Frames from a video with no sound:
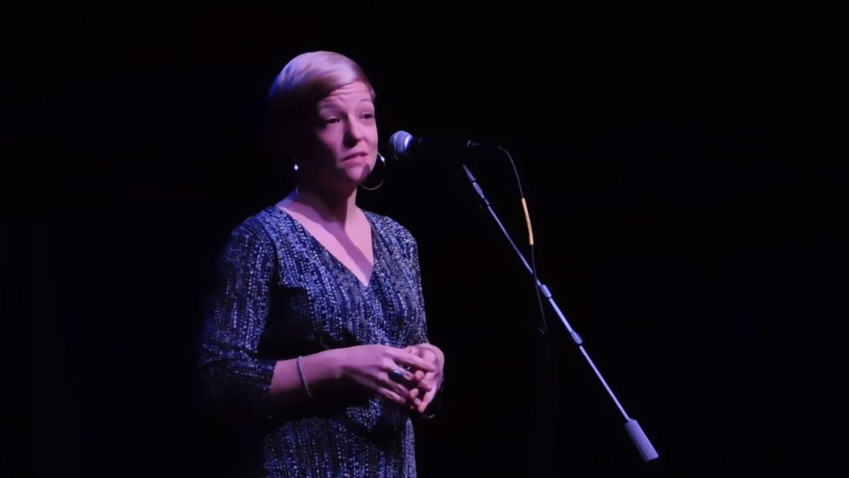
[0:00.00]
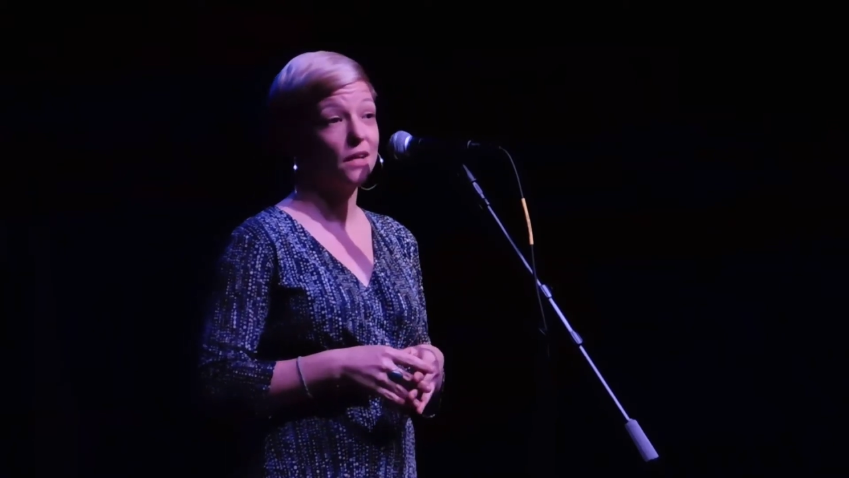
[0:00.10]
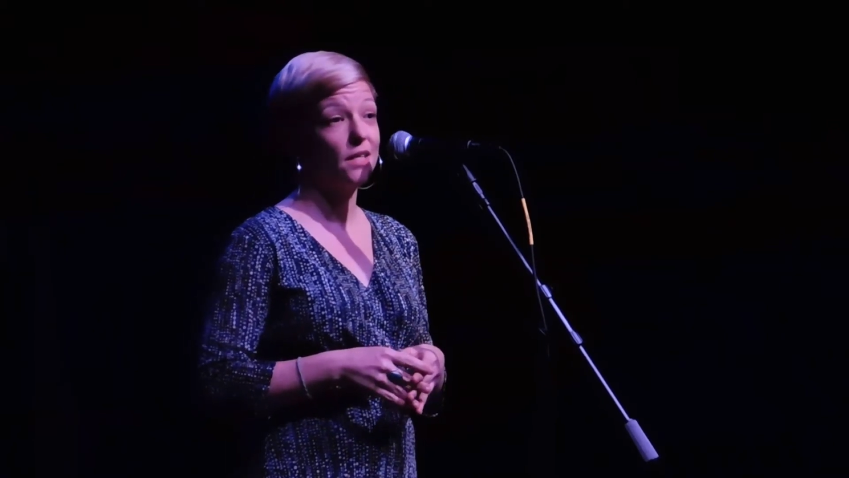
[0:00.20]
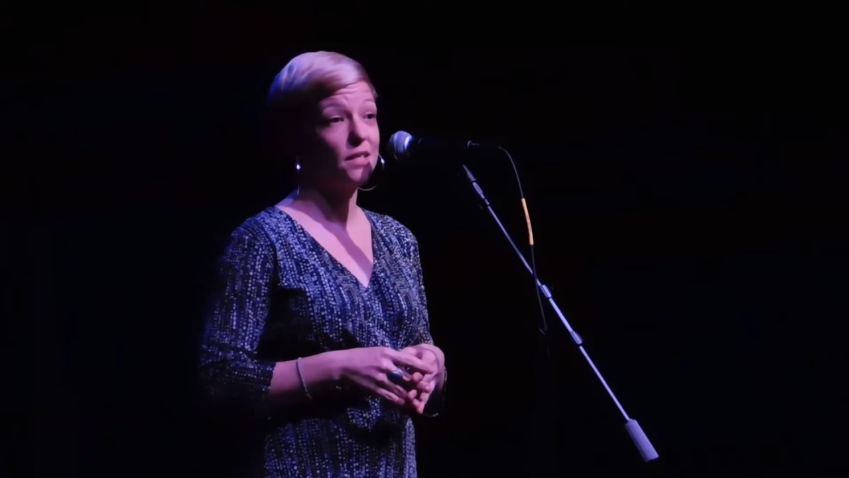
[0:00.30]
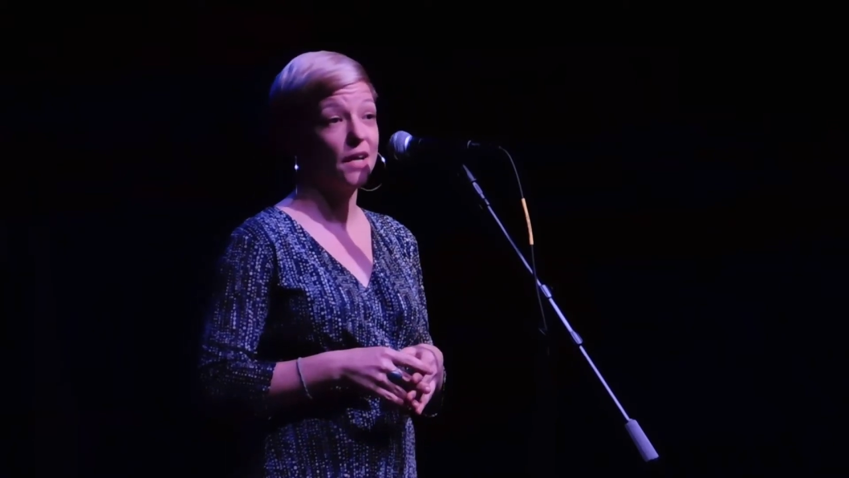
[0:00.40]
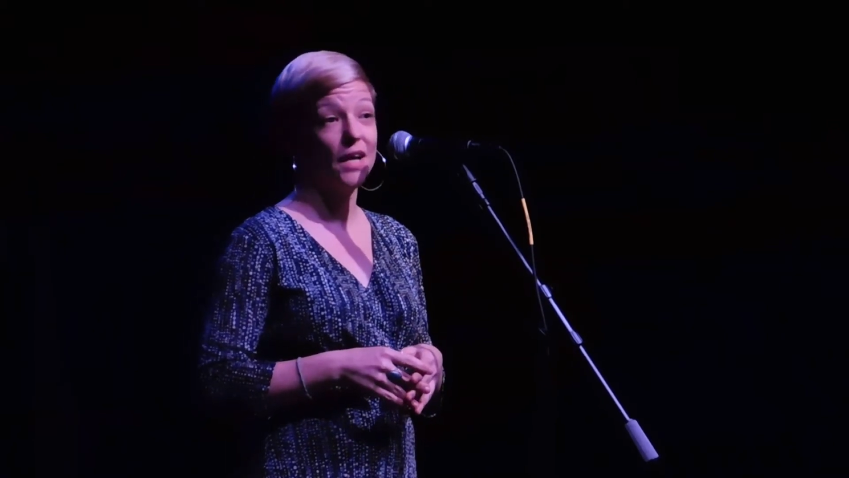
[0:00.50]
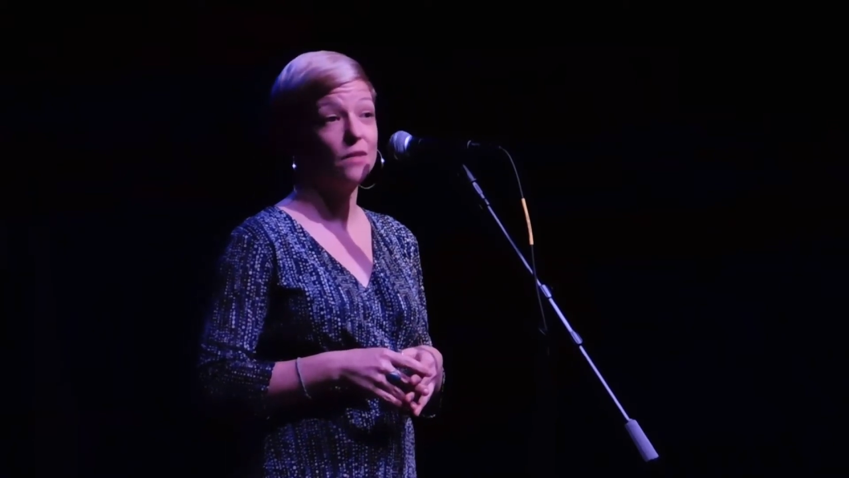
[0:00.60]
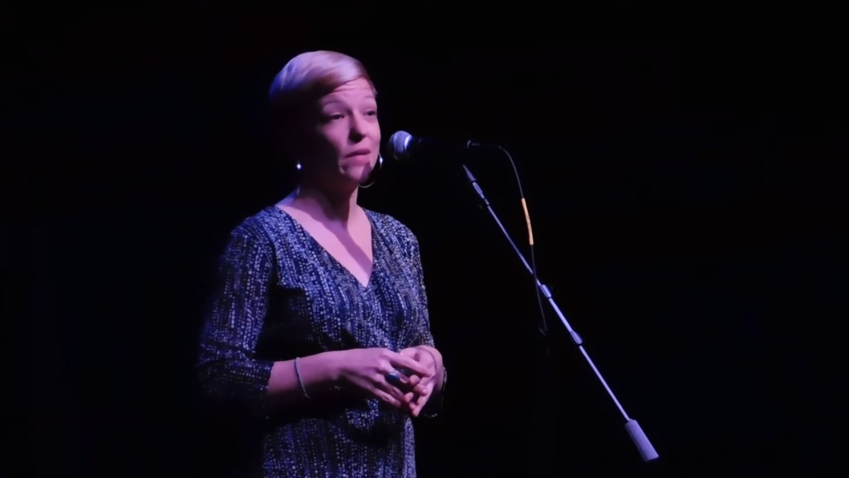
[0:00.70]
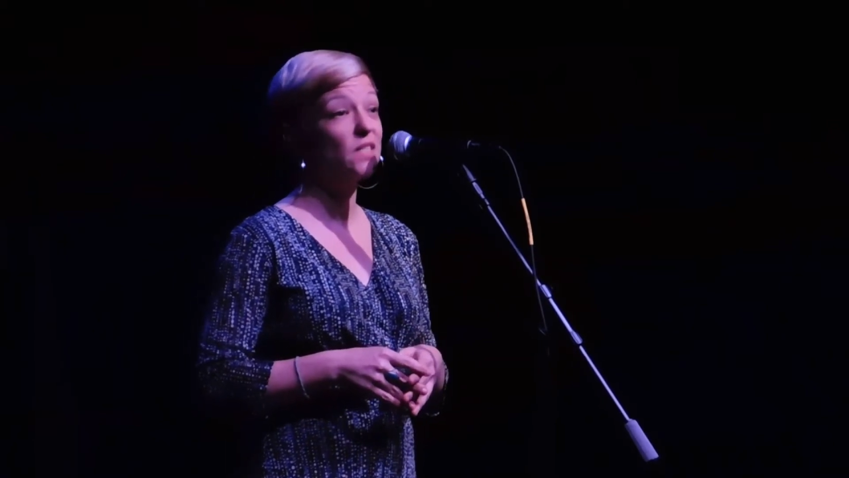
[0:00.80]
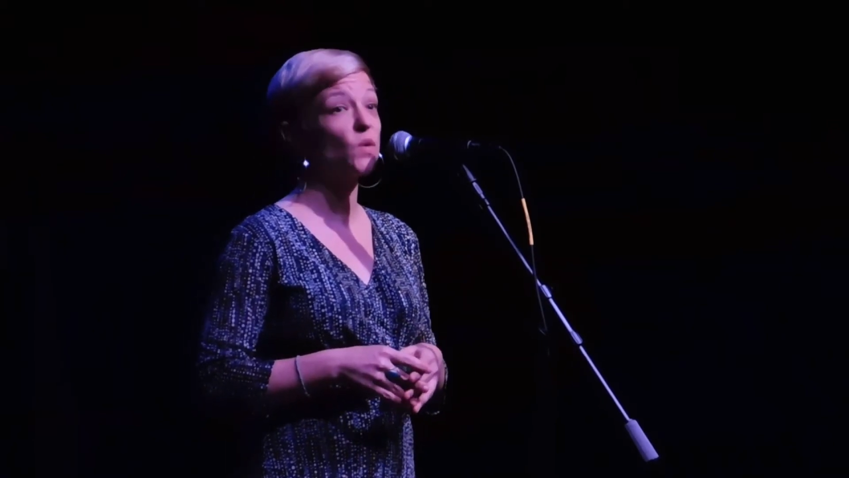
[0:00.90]
class I had
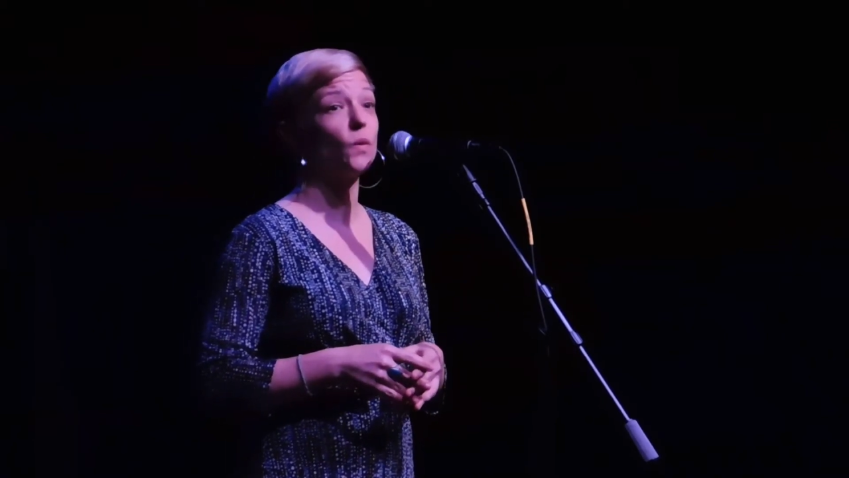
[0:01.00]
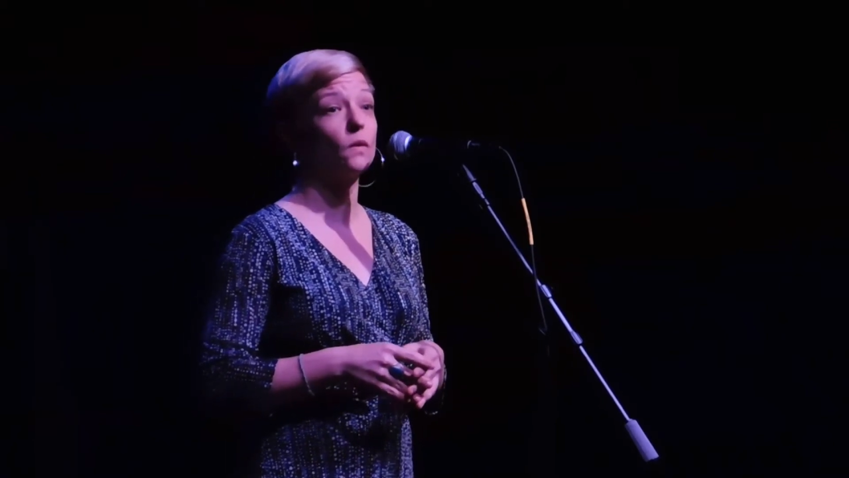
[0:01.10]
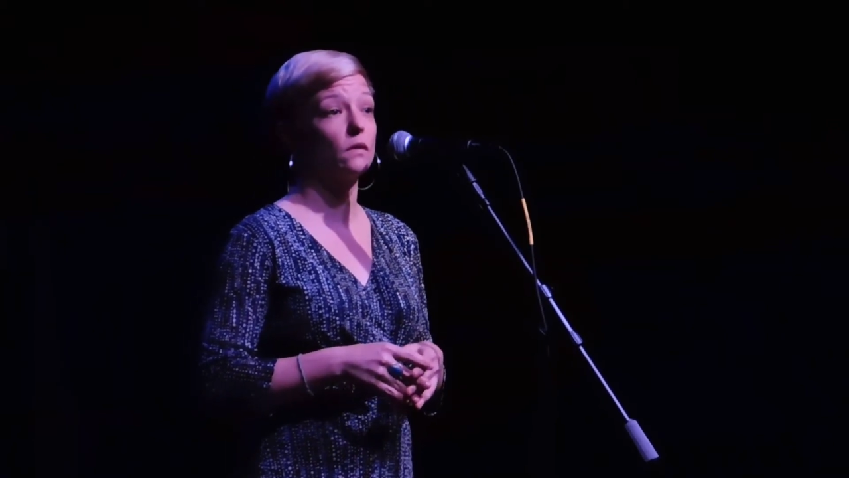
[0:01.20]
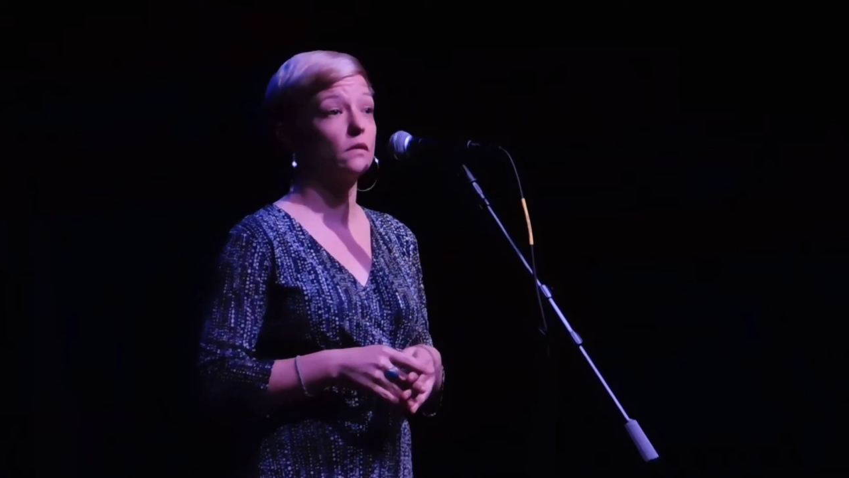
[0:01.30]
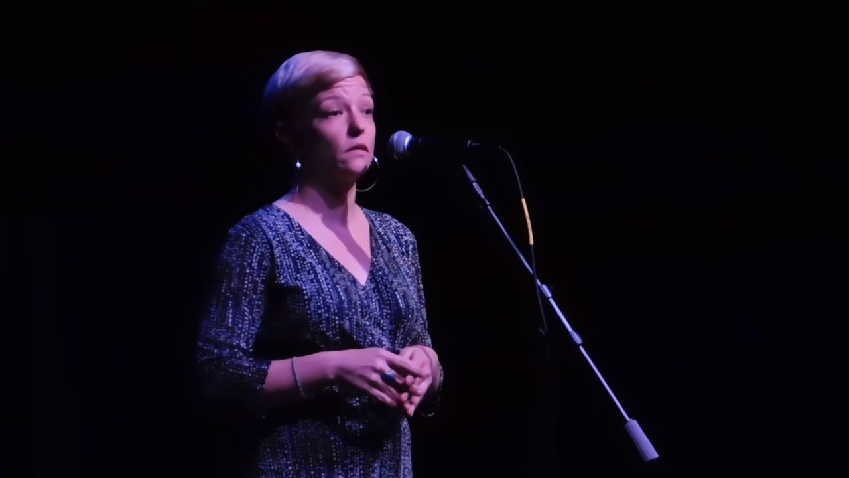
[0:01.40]
in med school,